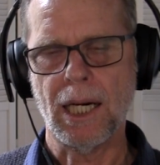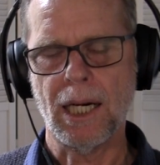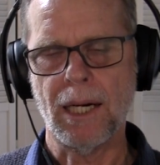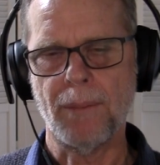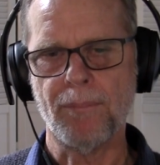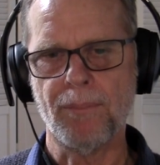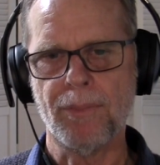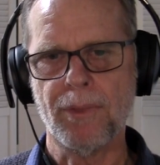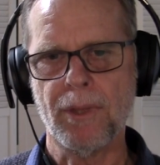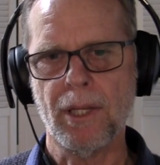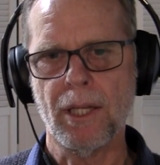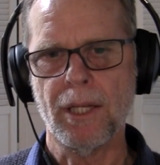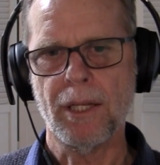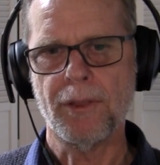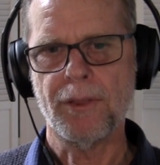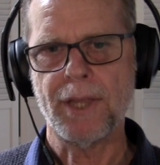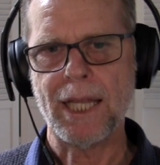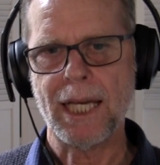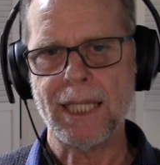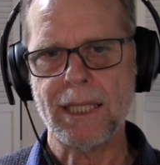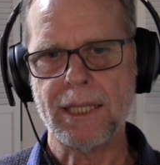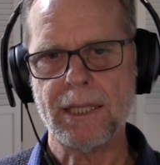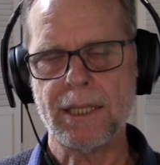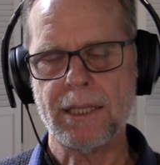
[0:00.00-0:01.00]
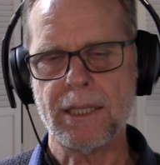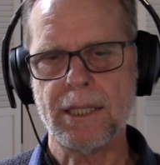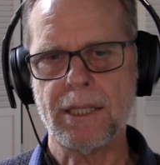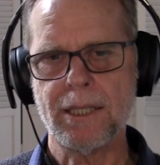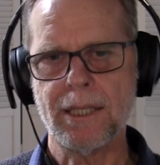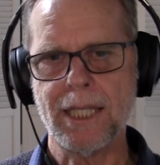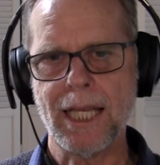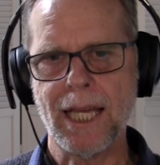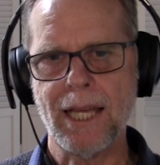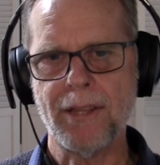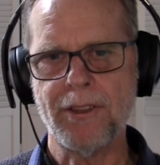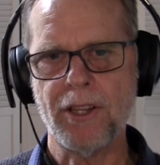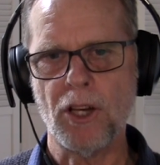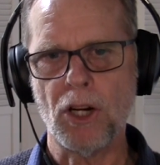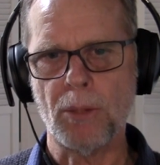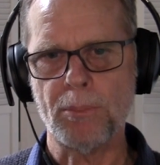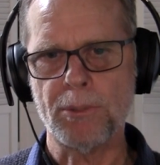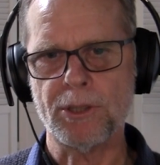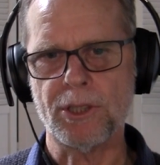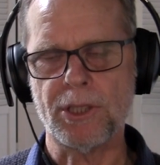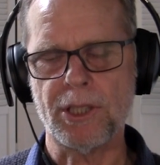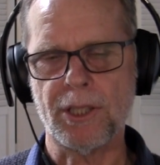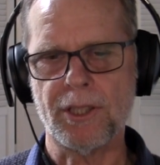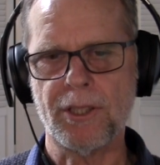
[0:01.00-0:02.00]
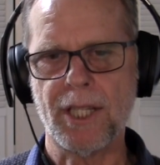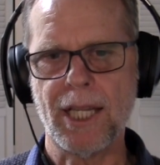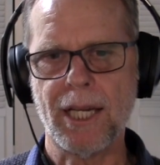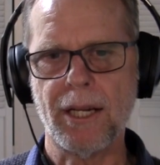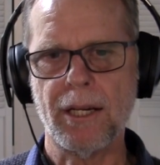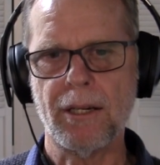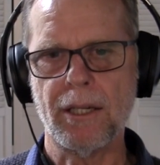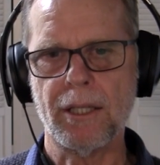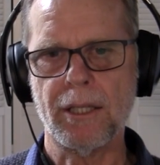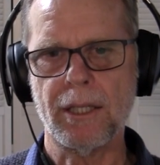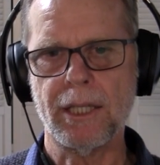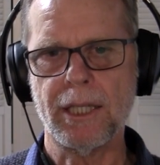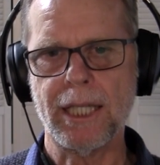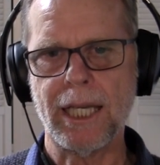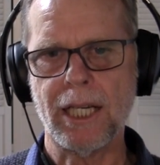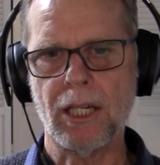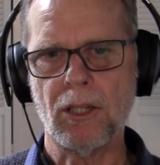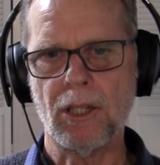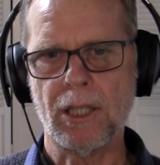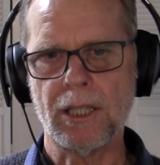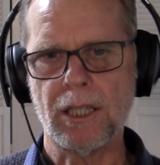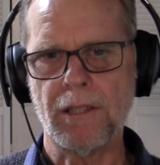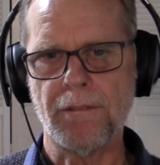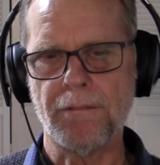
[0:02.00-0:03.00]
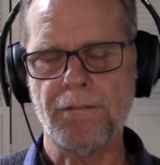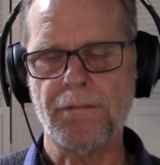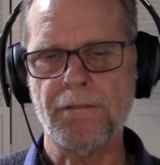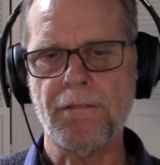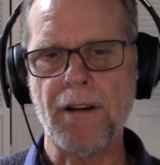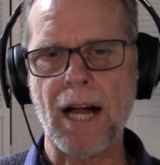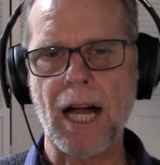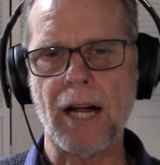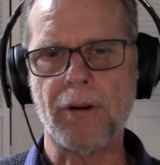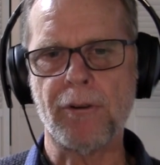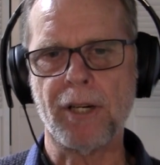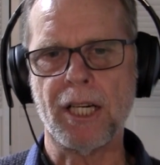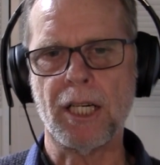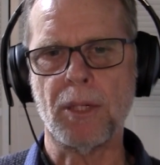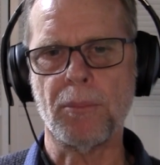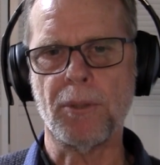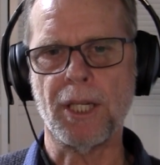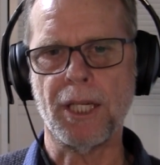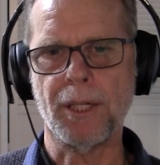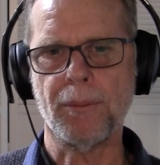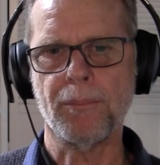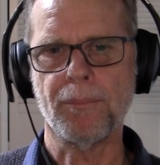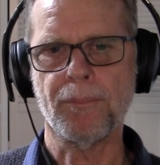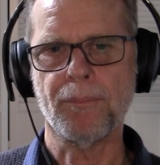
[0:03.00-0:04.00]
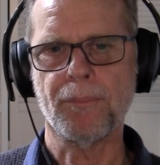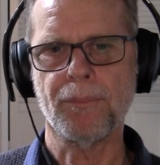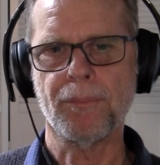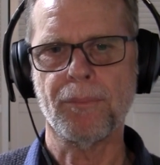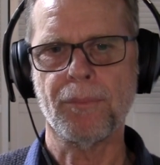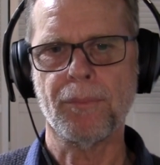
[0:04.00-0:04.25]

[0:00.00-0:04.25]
They're the opposite. They're like the far enemy.